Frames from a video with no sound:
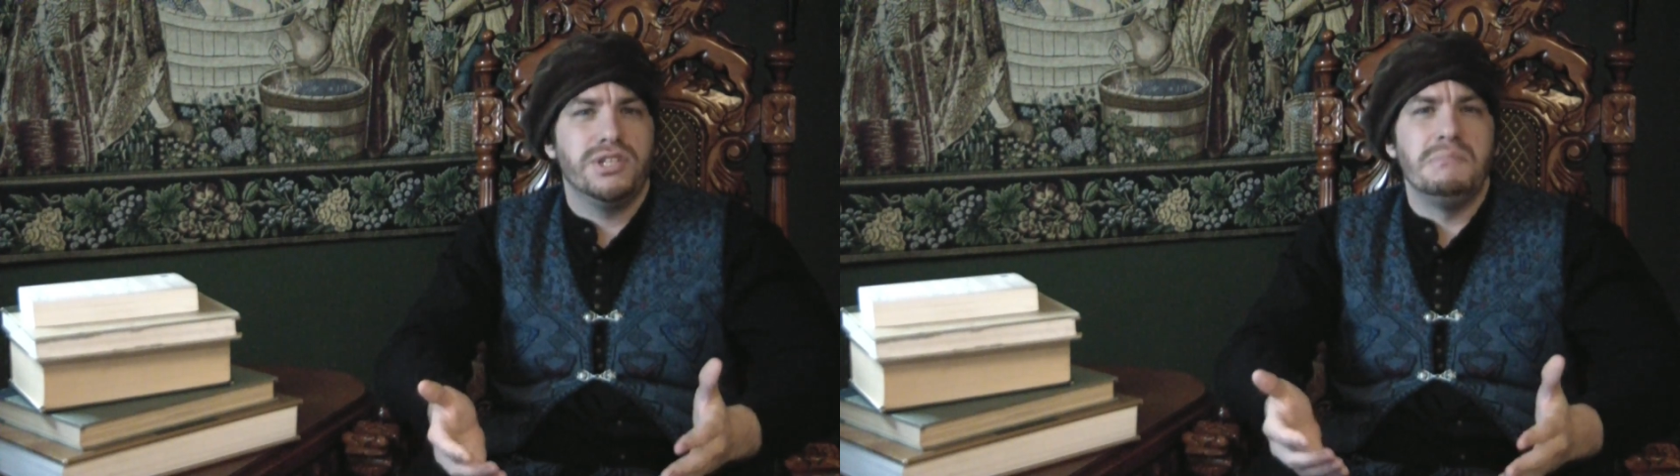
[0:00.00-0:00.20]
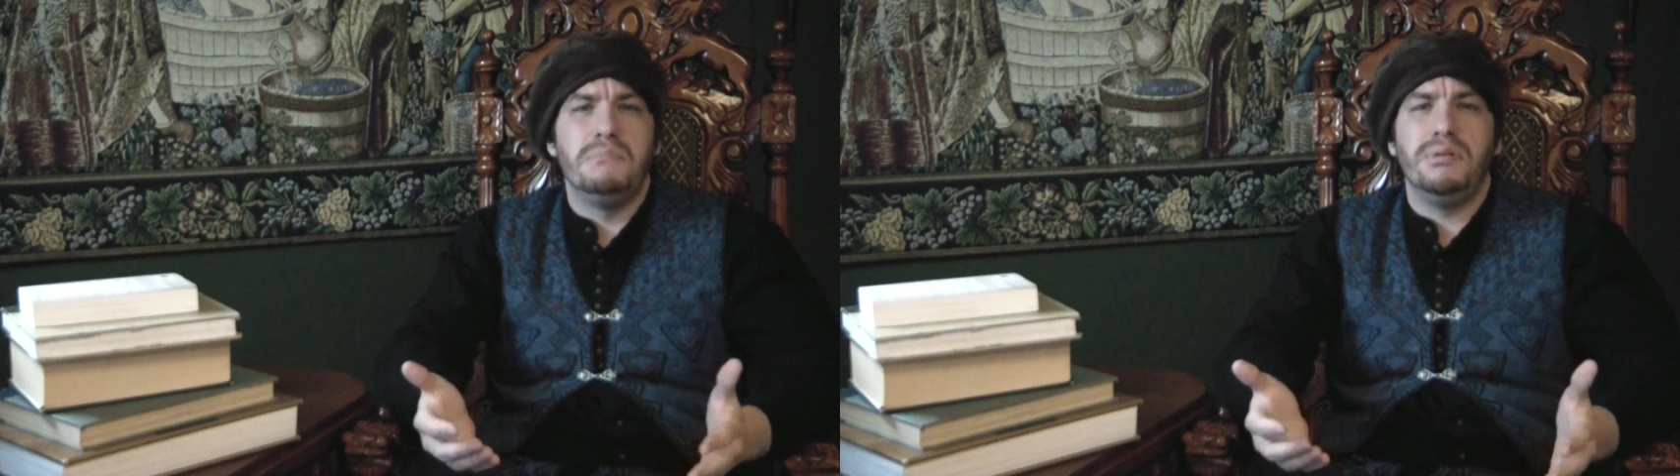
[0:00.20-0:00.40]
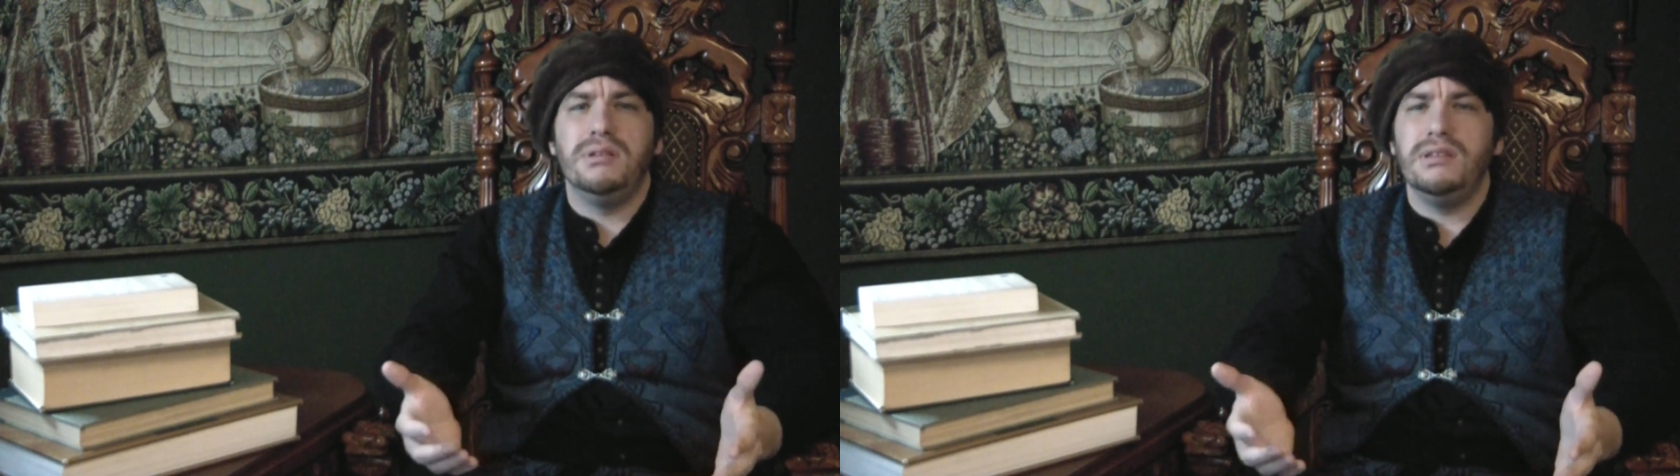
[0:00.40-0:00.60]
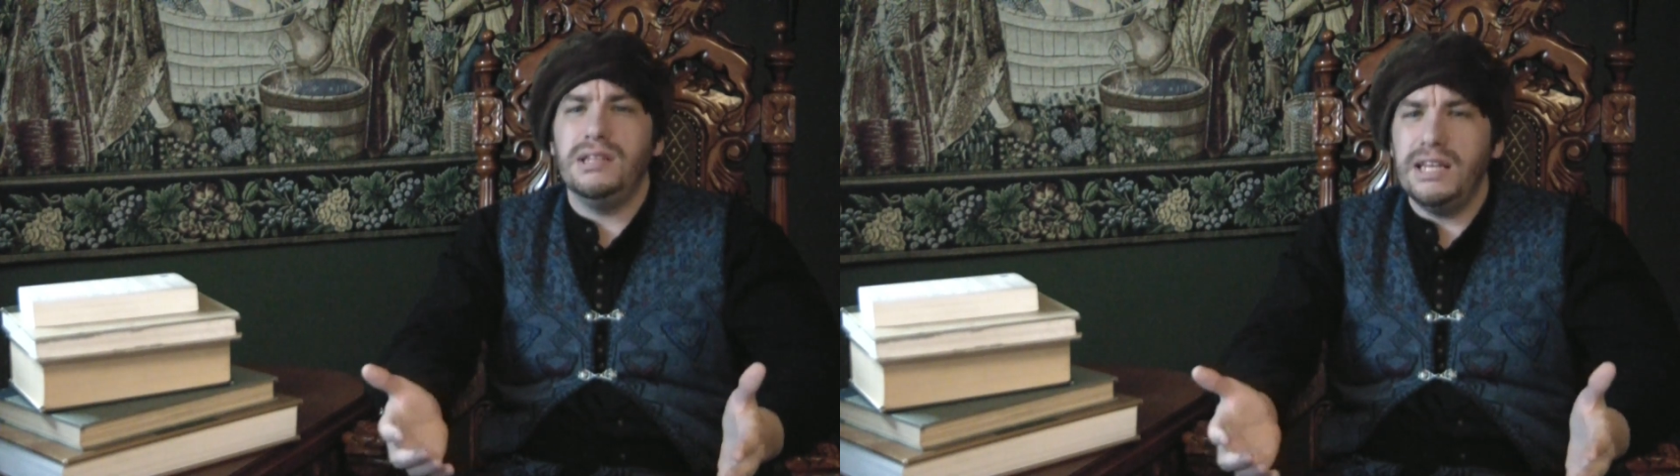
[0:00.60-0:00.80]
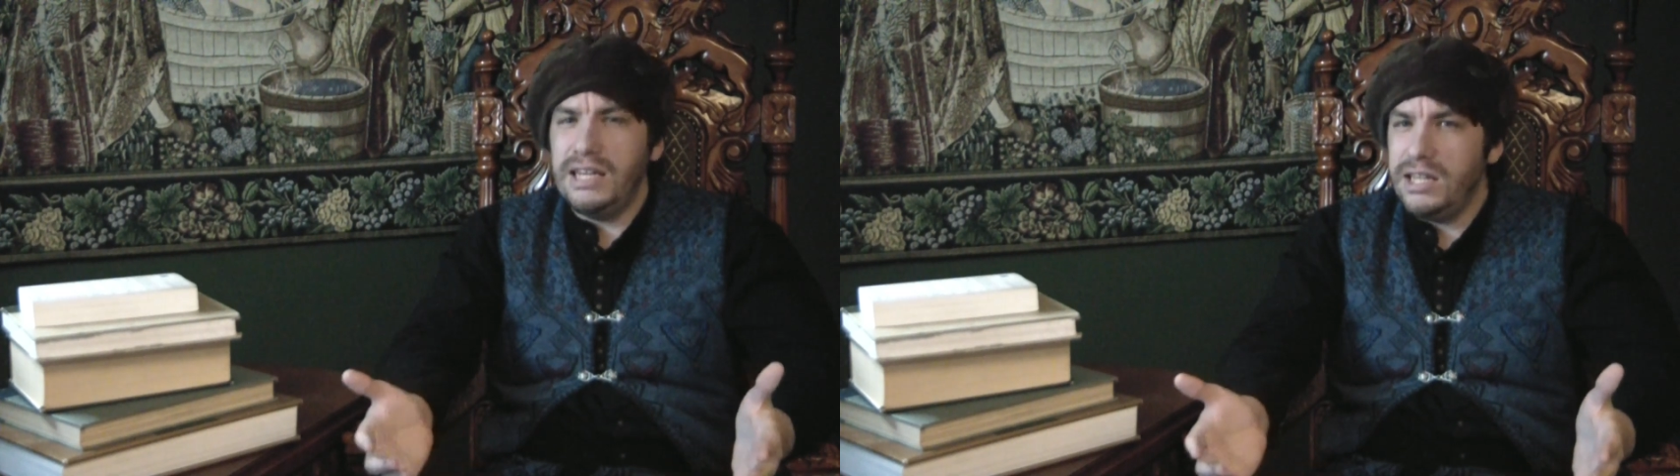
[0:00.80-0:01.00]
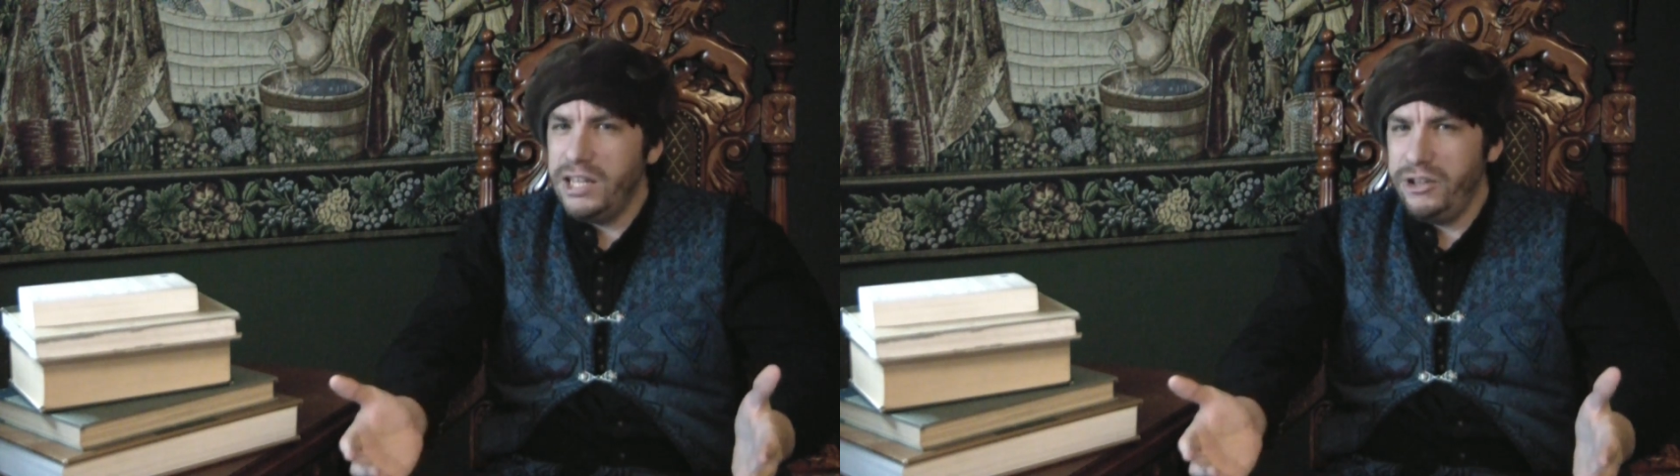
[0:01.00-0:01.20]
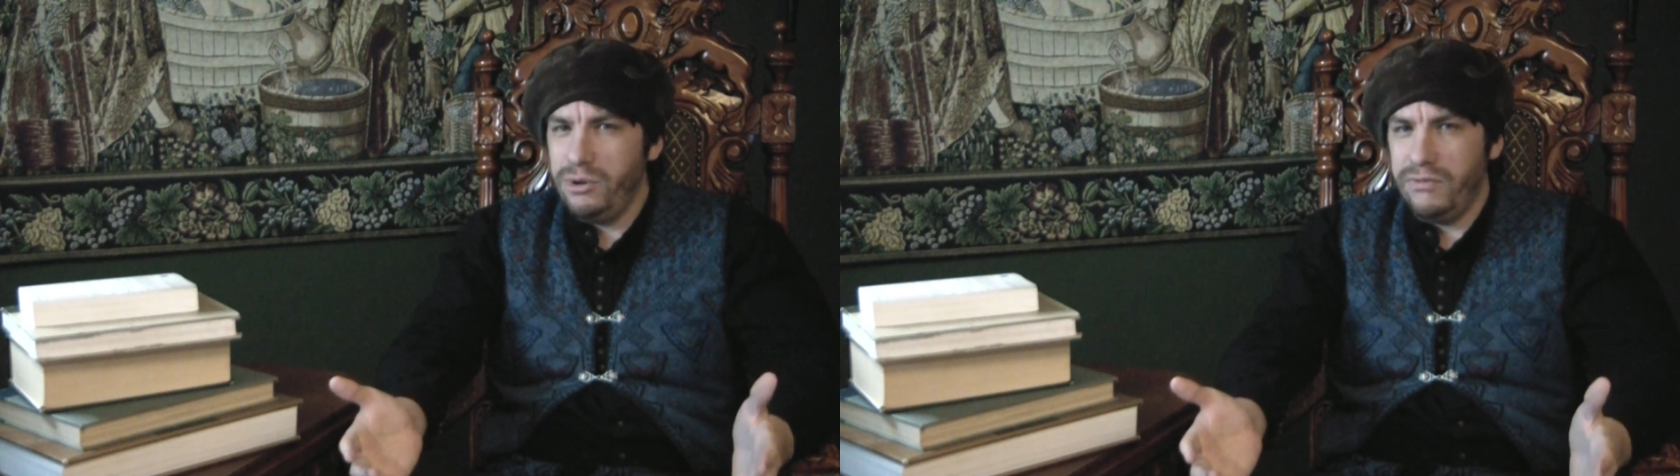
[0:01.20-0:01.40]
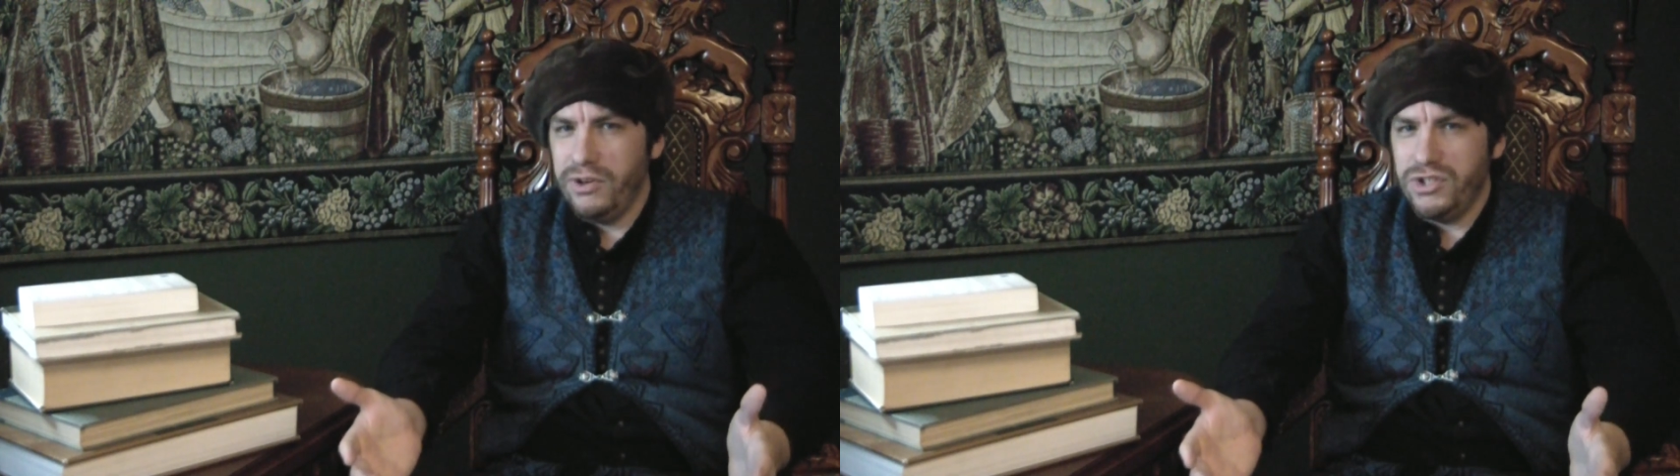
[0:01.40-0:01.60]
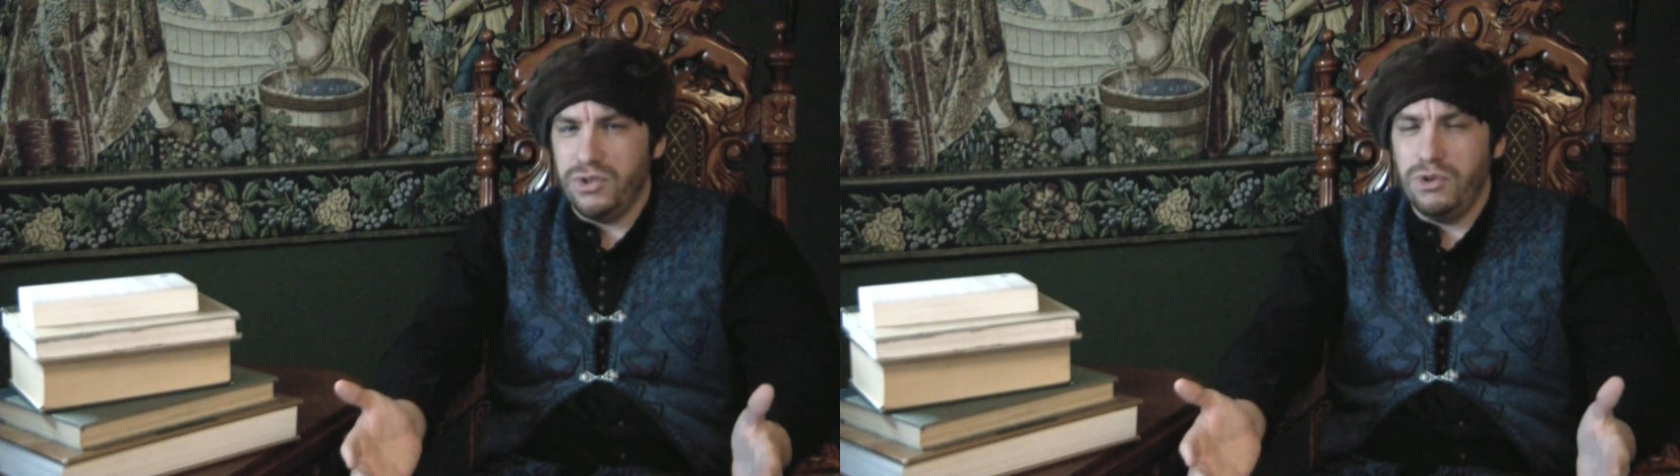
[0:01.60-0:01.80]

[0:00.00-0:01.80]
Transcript: completely universal.